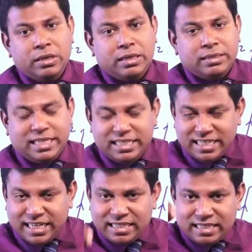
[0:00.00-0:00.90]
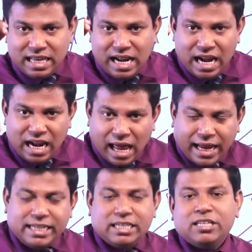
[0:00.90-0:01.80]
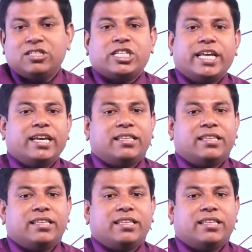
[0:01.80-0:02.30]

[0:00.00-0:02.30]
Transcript: Since it is light string,